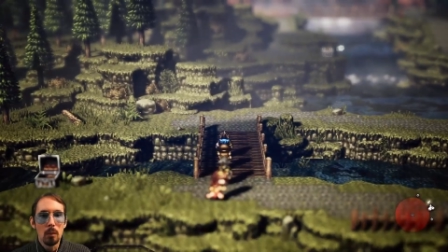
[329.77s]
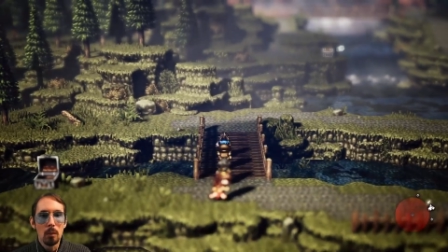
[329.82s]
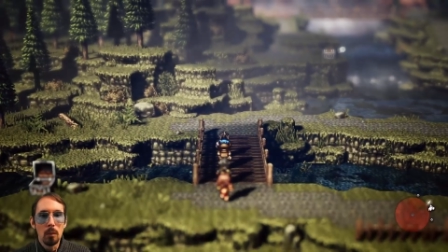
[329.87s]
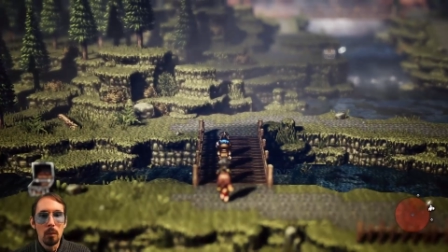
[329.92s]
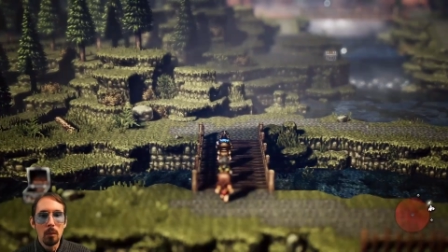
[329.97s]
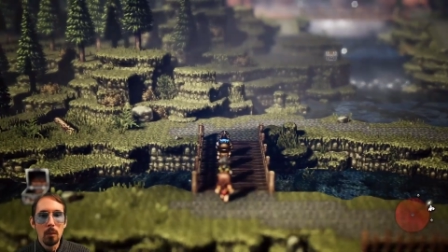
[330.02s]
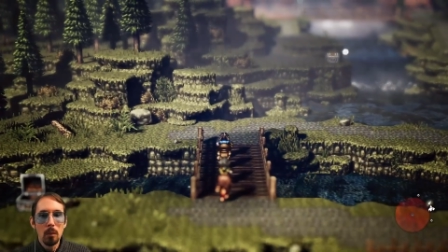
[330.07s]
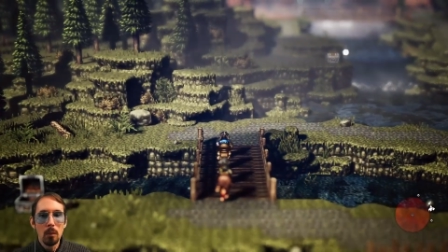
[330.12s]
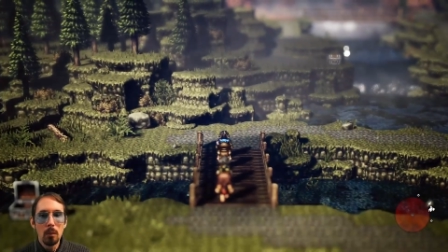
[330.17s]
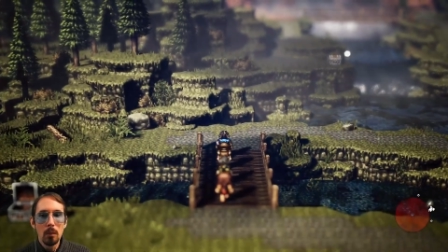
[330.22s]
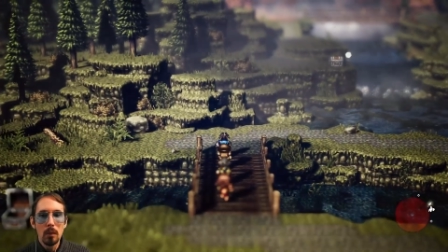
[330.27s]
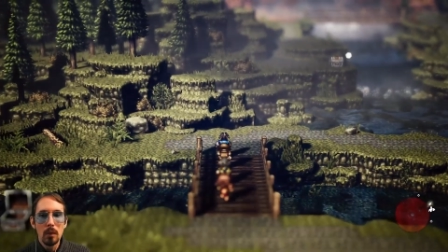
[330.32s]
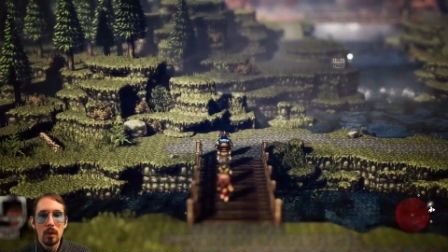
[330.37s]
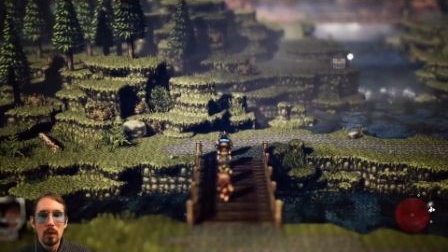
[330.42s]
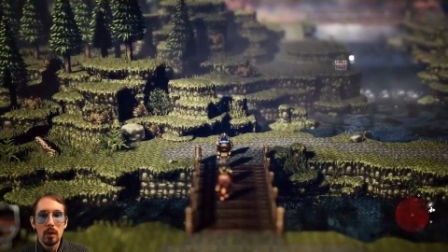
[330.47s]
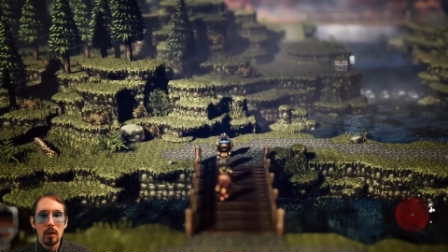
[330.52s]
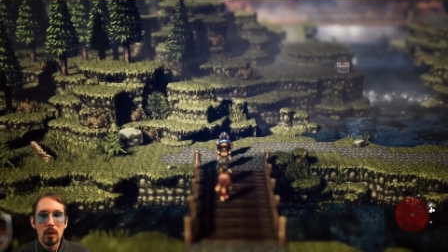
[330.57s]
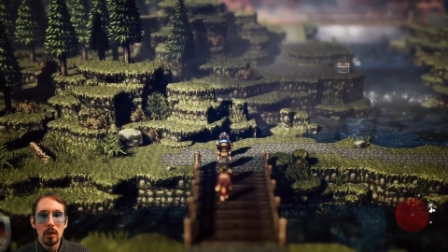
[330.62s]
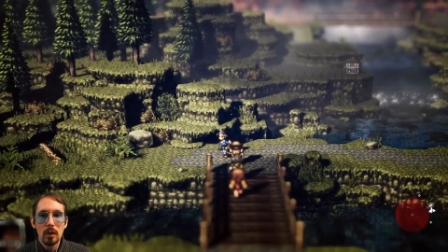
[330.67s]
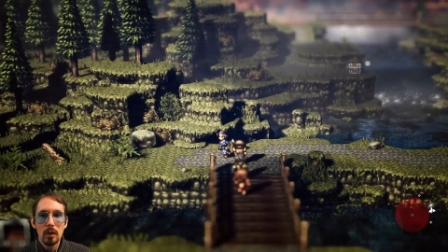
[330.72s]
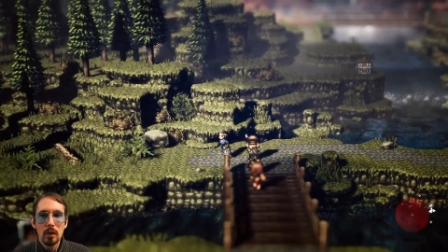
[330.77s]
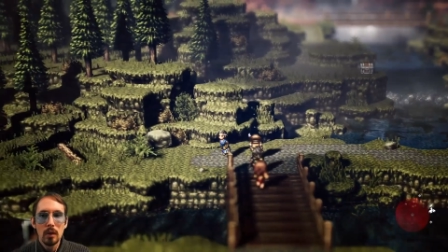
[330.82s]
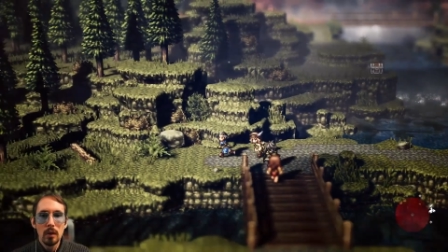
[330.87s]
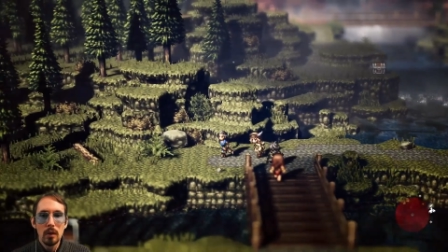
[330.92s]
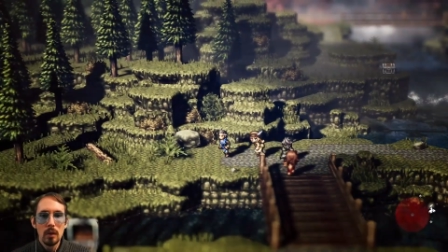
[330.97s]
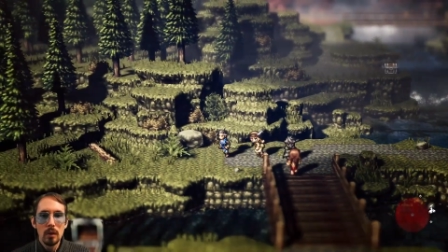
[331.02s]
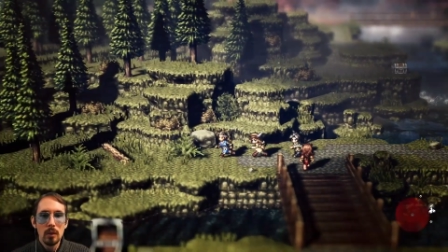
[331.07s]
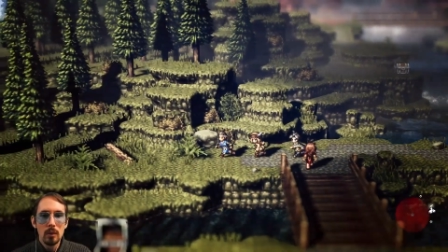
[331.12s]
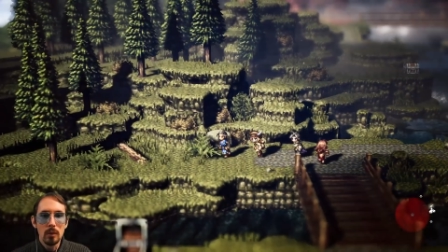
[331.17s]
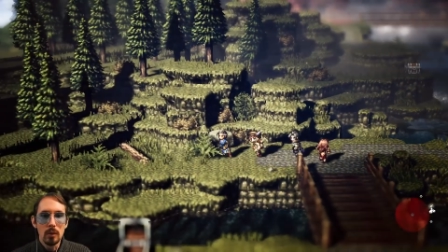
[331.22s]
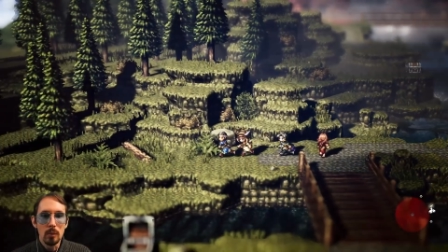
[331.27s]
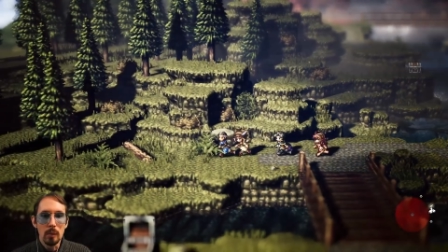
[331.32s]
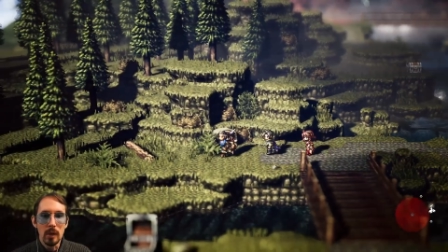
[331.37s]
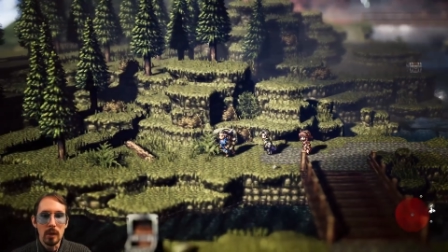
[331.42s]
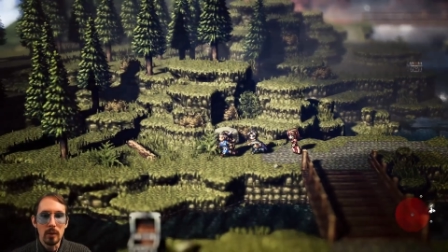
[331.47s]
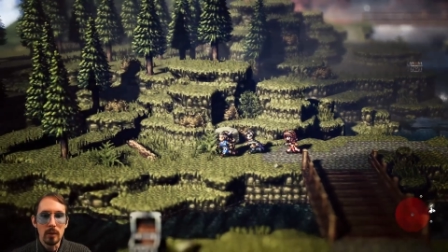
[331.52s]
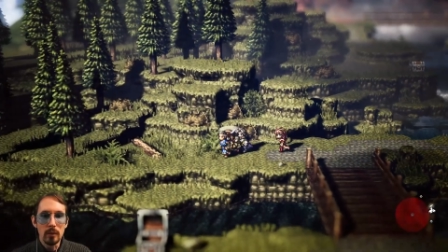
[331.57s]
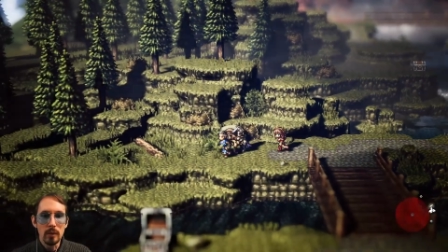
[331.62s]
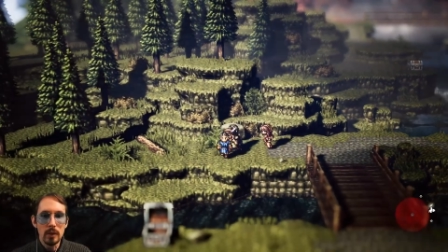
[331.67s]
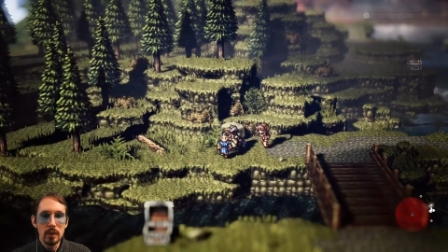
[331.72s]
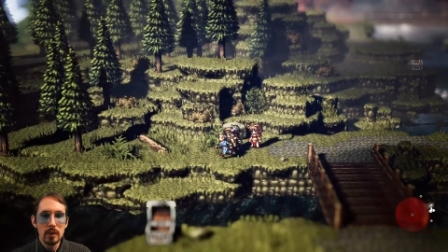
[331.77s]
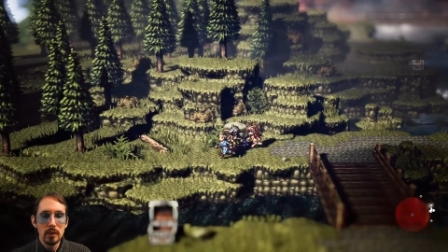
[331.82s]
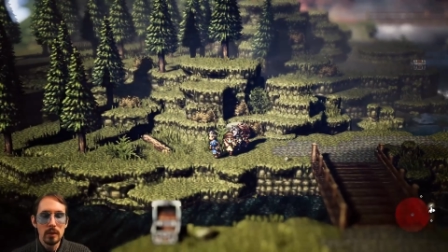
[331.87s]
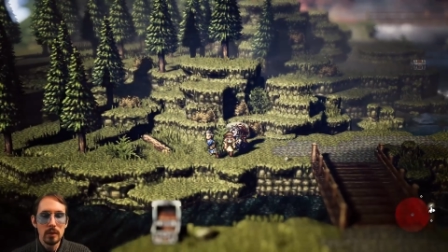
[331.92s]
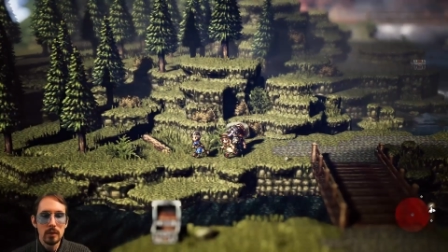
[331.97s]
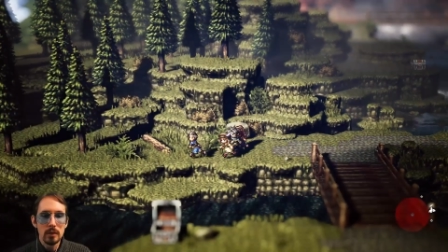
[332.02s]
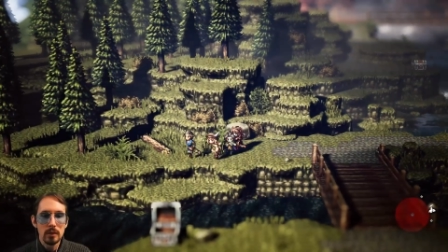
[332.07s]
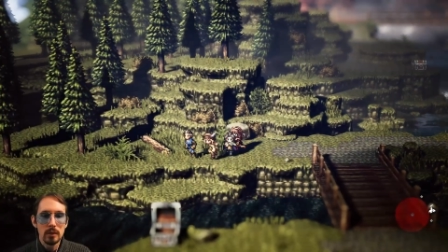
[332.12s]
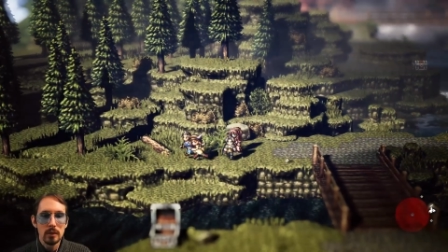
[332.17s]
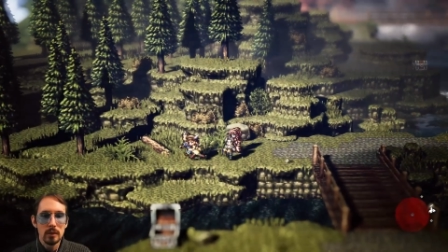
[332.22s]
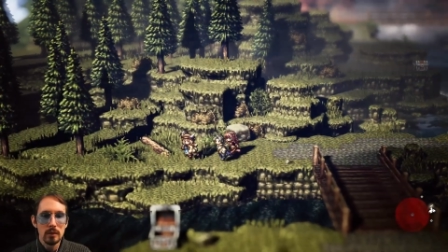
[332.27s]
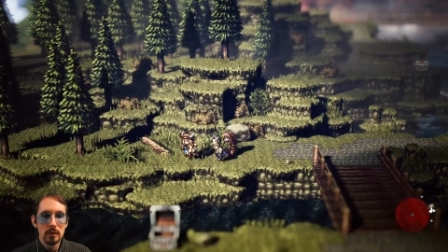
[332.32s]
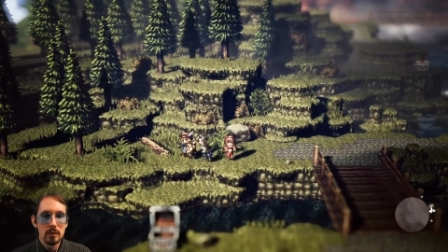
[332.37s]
Hmm. Put that over here.